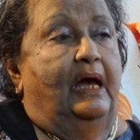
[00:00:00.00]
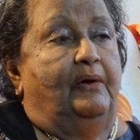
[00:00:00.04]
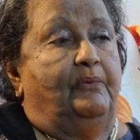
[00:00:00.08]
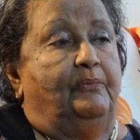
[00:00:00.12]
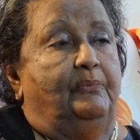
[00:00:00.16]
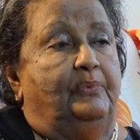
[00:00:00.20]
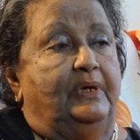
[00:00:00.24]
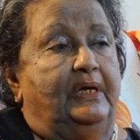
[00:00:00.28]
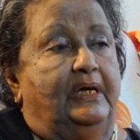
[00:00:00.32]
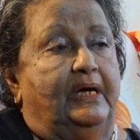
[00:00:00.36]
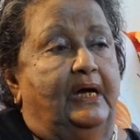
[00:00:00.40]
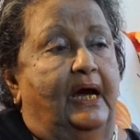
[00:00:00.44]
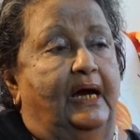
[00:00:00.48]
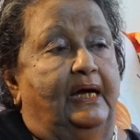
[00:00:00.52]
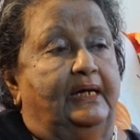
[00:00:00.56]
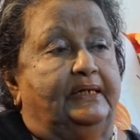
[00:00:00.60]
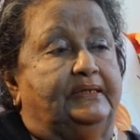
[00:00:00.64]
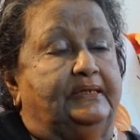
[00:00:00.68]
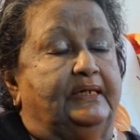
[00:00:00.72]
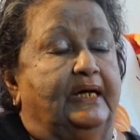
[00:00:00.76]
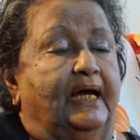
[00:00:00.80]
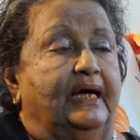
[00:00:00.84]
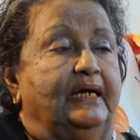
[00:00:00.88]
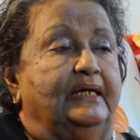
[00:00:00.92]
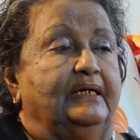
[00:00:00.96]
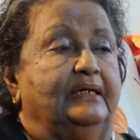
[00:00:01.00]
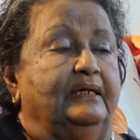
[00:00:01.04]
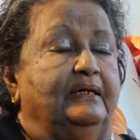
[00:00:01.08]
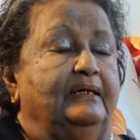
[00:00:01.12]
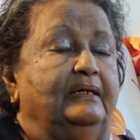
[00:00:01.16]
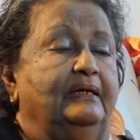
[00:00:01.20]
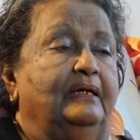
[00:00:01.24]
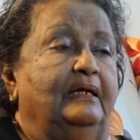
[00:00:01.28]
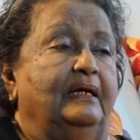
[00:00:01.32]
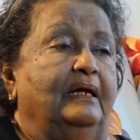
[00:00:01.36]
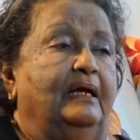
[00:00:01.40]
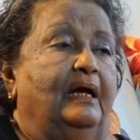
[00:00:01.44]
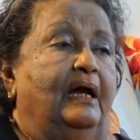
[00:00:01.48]
we
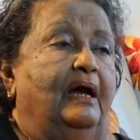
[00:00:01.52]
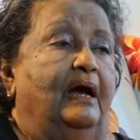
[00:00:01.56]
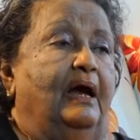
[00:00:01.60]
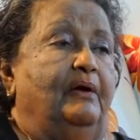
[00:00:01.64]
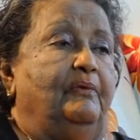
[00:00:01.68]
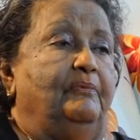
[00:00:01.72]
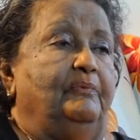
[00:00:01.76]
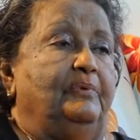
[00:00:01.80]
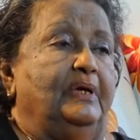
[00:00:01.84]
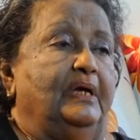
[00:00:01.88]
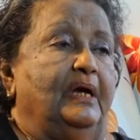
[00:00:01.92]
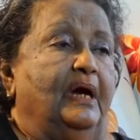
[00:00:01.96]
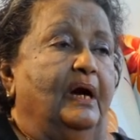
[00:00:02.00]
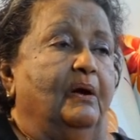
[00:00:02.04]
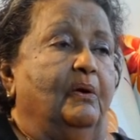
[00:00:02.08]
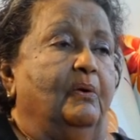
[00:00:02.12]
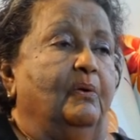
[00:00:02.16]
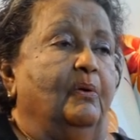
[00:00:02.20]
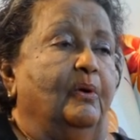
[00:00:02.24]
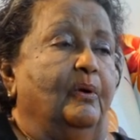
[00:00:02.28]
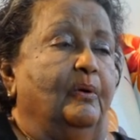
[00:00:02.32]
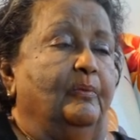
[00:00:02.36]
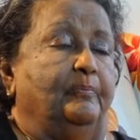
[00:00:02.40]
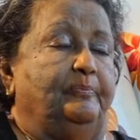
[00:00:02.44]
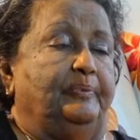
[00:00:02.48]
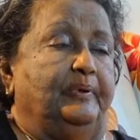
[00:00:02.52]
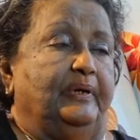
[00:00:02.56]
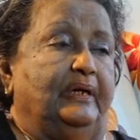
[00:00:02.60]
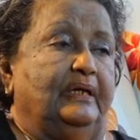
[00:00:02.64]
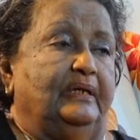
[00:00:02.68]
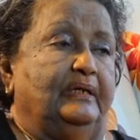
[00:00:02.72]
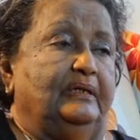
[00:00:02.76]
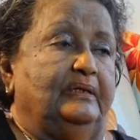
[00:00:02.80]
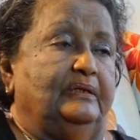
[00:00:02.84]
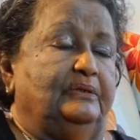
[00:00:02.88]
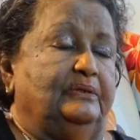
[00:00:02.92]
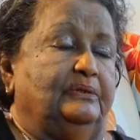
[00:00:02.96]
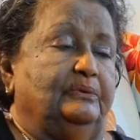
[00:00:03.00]
are
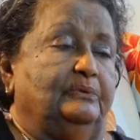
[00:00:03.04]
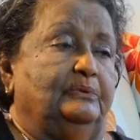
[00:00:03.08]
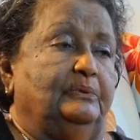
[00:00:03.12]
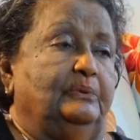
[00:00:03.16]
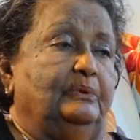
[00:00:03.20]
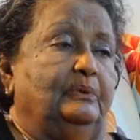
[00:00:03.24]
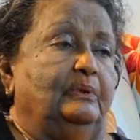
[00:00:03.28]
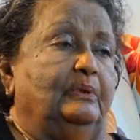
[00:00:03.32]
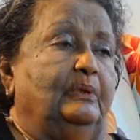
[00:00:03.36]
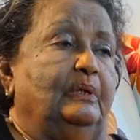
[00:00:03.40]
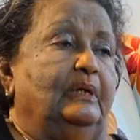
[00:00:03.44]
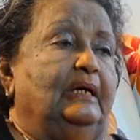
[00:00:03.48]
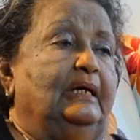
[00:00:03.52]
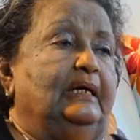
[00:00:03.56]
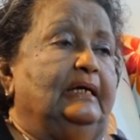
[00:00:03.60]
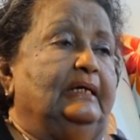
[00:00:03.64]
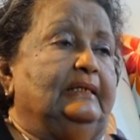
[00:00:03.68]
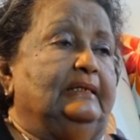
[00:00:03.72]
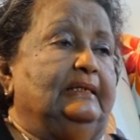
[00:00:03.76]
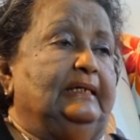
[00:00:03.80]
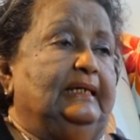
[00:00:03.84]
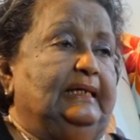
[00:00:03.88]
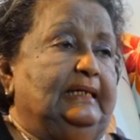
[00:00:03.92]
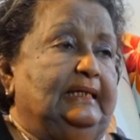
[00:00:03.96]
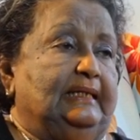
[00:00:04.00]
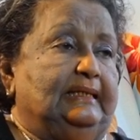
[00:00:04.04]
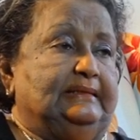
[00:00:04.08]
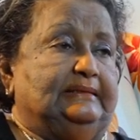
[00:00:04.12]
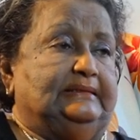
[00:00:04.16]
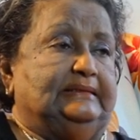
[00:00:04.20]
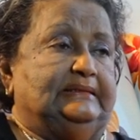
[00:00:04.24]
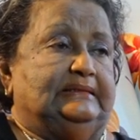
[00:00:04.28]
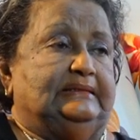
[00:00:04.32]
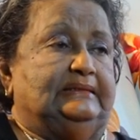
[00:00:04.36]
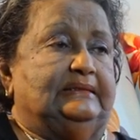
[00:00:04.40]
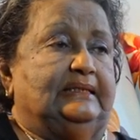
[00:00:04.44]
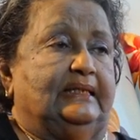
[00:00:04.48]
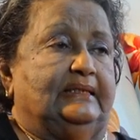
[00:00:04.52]
hoping to release
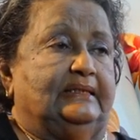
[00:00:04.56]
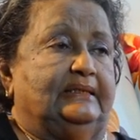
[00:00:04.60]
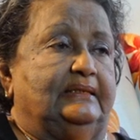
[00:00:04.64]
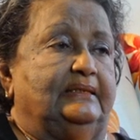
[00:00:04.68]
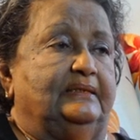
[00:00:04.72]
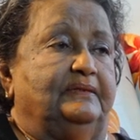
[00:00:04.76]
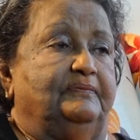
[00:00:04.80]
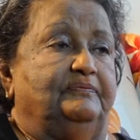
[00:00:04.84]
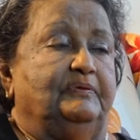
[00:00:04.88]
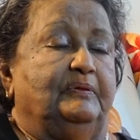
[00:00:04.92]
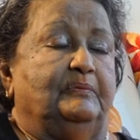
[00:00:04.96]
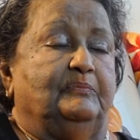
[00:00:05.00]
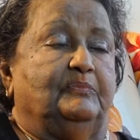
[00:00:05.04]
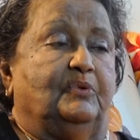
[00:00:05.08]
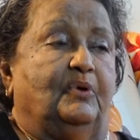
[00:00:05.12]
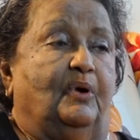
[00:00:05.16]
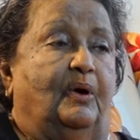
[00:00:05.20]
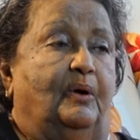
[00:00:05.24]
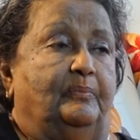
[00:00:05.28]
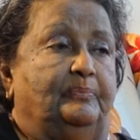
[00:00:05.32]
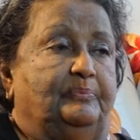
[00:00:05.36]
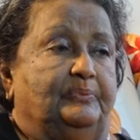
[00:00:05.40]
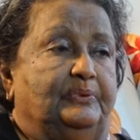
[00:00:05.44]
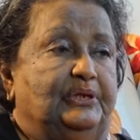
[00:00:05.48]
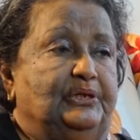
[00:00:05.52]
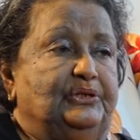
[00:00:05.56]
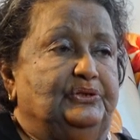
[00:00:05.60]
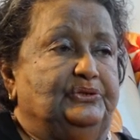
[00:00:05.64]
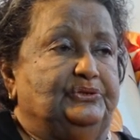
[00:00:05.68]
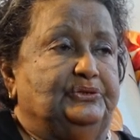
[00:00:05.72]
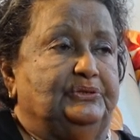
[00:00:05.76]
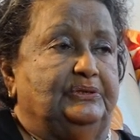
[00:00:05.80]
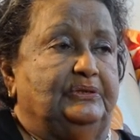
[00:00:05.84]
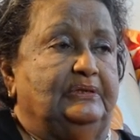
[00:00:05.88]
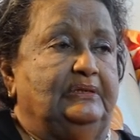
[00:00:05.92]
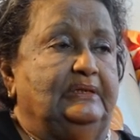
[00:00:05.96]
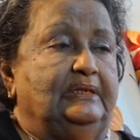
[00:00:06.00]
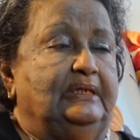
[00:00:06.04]
it. I think the Film
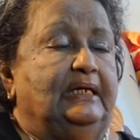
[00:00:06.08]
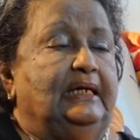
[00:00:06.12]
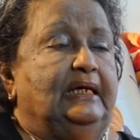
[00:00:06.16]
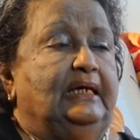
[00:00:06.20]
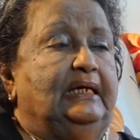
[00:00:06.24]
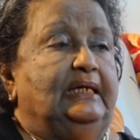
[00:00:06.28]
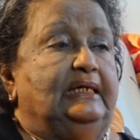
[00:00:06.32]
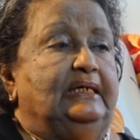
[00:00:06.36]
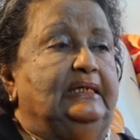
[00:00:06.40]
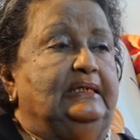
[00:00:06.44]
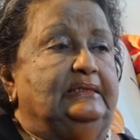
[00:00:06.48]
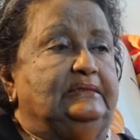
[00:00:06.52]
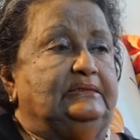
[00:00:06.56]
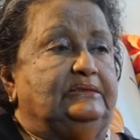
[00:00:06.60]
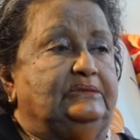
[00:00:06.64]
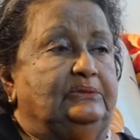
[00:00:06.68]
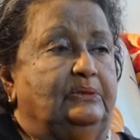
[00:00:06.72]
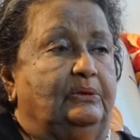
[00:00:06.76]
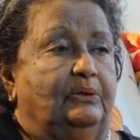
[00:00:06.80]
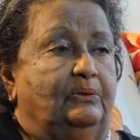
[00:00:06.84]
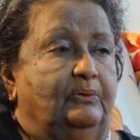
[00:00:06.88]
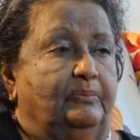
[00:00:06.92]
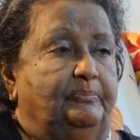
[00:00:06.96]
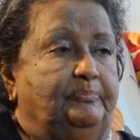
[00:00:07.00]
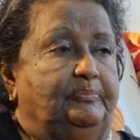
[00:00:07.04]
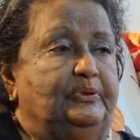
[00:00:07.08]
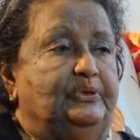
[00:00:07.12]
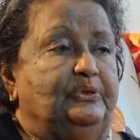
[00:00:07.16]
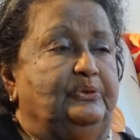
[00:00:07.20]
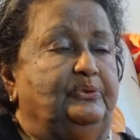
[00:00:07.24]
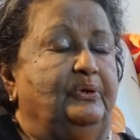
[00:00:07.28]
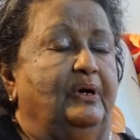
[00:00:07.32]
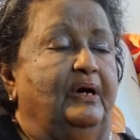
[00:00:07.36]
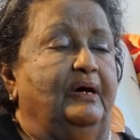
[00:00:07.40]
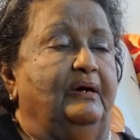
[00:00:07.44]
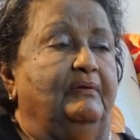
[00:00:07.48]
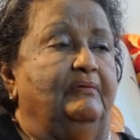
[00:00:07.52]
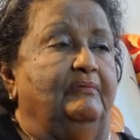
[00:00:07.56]
Corporation is hoping
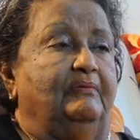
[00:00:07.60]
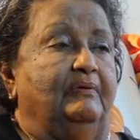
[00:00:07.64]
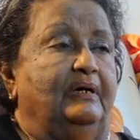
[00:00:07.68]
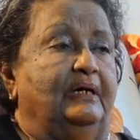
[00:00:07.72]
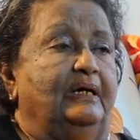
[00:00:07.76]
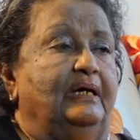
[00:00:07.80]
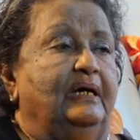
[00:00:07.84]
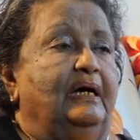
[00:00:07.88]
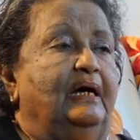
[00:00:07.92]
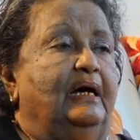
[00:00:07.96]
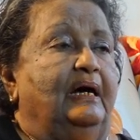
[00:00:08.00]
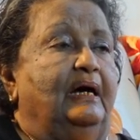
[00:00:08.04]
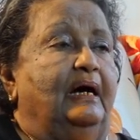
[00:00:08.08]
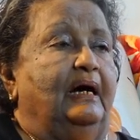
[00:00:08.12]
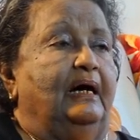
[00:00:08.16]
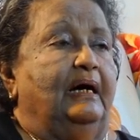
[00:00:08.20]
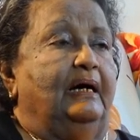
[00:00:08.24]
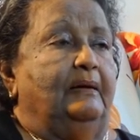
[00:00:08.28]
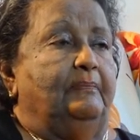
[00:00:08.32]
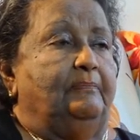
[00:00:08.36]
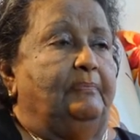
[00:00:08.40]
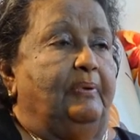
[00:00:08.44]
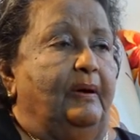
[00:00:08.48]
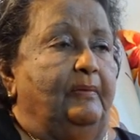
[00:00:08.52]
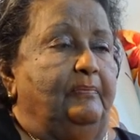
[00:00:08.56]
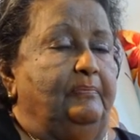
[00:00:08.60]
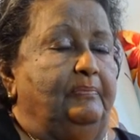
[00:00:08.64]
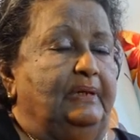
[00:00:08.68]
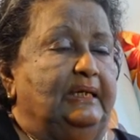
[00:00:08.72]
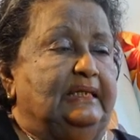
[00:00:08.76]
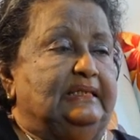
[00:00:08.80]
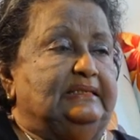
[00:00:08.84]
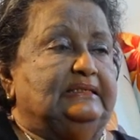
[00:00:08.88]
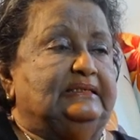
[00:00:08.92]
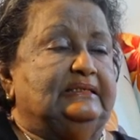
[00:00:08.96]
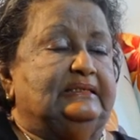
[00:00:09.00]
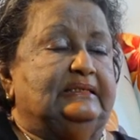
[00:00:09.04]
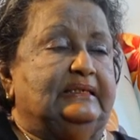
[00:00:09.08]
to have a
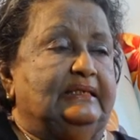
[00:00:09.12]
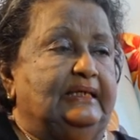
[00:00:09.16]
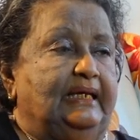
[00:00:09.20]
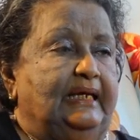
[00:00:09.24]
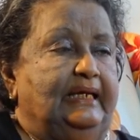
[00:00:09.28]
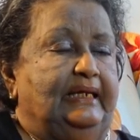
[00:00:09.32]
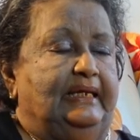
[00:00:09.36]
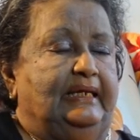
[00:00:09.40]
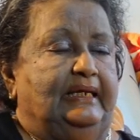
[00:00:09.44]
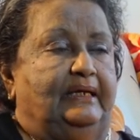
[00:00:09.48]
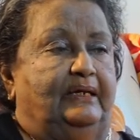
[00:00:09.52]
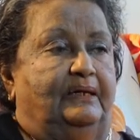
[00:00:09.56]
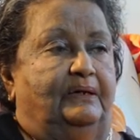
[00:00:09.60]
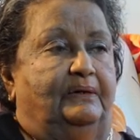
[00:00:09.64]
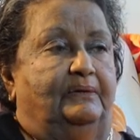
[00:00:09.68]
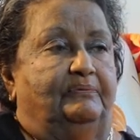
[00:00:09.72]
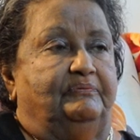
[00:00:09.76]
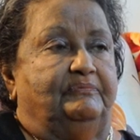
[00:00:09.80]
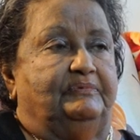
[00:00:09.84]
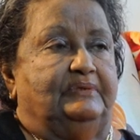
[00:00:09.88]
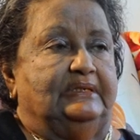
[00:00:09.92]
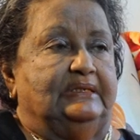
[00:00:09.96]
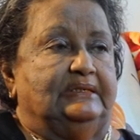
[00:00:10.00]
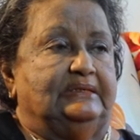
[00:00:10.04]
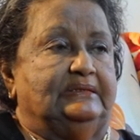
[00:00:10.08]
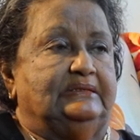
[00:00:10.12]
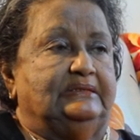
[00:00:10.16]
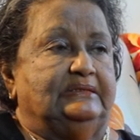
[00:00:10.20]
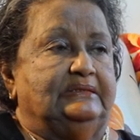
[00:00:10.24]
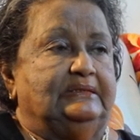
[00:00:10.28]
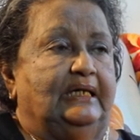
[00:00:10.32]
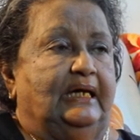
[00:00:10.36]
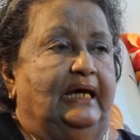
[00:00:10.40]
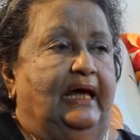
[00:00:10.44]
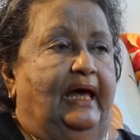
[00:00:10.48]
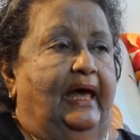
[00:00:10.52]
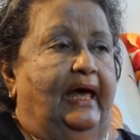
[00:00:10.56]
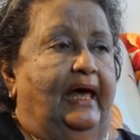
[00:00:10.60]
public screening of this,
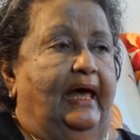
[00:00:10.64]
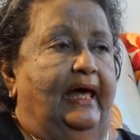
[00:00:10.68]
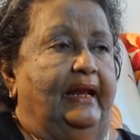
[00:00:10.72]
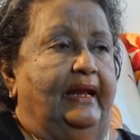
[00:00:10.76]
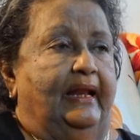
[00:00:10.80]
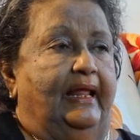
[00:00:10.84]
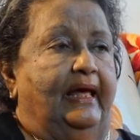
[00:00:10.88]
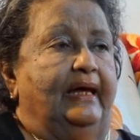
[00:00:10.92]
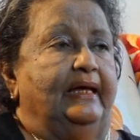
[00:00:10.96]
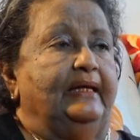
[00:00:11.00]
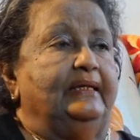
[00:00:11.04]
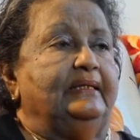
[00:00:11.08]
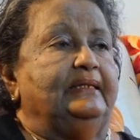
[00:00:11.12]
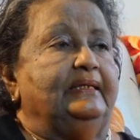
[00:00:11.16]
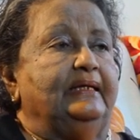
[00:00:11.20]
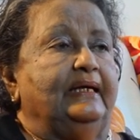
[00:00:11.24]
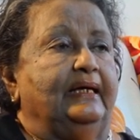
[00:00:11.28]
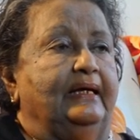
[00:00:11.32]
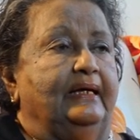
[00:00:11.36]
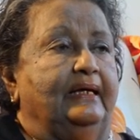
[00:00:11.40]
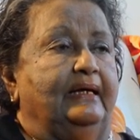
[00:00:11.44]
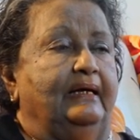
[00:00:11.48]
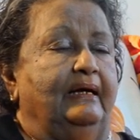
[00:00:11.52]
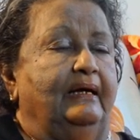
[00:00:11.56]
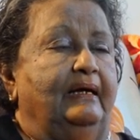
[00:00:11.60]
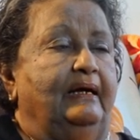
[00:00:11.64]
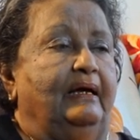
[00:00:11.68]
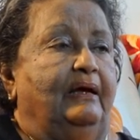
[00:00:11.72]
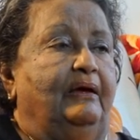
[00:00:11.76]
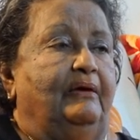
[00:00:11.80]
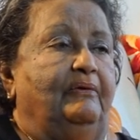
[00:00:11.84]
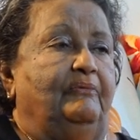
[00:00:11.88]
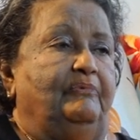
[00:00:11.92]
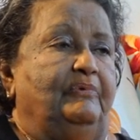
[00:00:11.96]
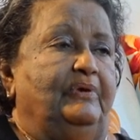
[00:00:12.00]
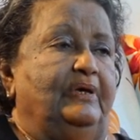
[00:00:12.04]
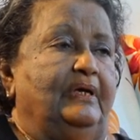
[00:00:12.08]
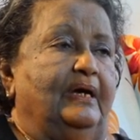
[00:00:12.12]
and I think
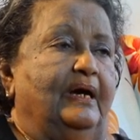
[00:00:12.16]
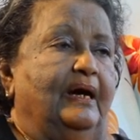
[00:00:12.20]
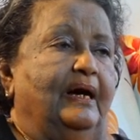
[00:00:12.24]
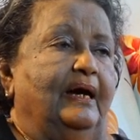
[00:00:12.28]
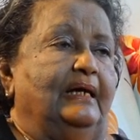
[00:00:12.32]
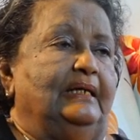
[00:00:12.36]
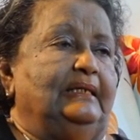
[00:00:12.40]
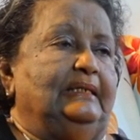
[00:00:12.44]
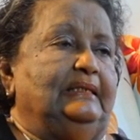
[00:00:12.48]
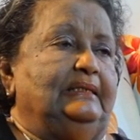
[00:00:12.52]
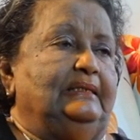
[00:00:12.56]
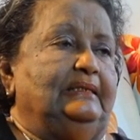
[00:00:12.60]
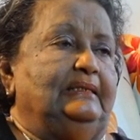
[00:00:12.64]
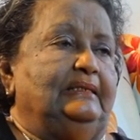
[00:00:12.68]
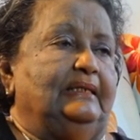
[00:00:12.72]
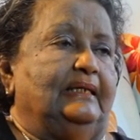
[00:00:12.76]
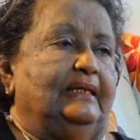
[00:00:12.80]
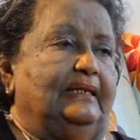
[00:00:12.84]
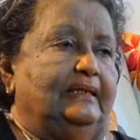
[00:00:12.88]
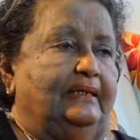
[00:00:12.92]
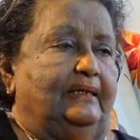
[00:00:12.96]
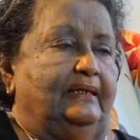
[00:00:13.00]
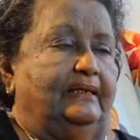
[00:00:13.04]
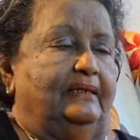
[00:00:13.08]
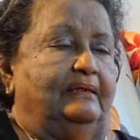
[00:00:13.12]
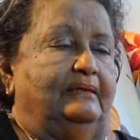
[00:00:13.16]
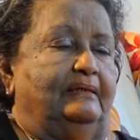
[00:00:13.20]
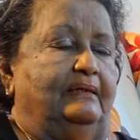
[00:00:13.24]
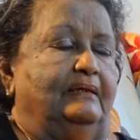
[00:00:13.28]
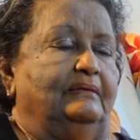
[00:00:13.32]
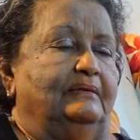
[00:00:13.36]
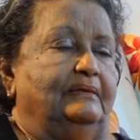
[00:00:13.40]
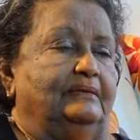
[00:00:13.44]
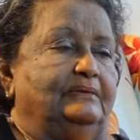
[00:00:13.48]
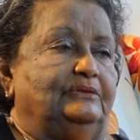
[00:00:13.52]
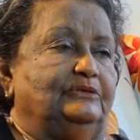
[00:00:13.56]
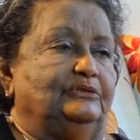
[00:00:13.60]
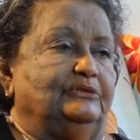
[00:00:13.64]
we are indebted
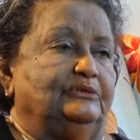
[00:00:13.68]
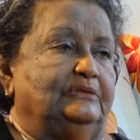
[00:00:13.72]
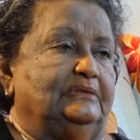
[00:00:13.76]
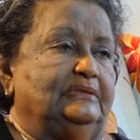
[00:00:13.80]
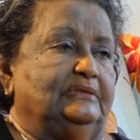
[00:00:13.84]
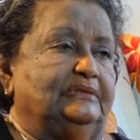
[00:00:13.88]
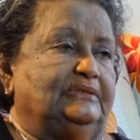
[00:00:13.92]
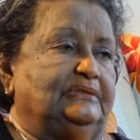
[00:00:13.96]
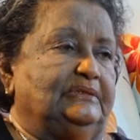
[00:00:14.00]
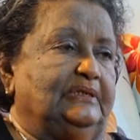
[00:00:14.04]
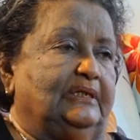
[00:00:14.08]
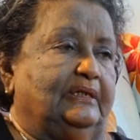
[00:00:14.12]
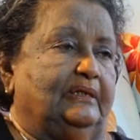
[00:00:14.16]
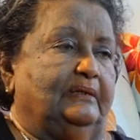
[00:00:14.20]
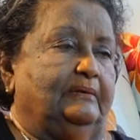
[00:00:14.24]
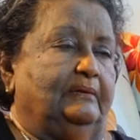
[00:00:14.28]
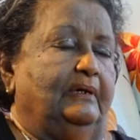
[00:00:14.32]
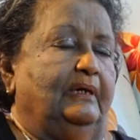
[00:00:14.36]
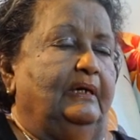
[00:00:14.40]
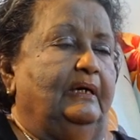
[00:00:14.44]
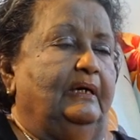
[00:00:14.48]
to the Czech